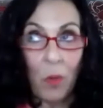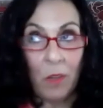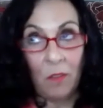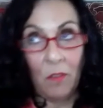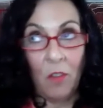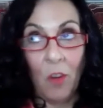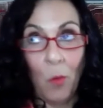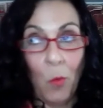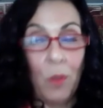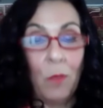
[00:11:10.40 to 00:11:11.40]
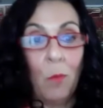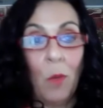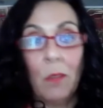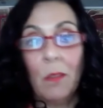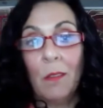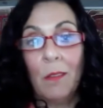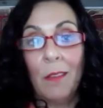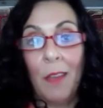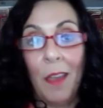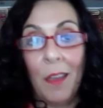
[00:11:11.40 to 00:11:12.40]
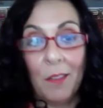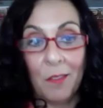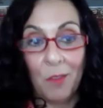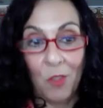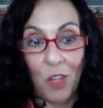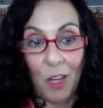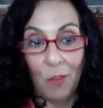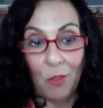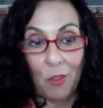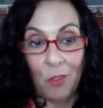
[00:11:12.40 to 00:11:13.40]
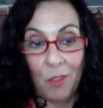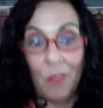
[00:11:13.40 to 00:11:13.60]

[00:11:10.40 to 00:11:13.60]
to start with what hasn't changed. And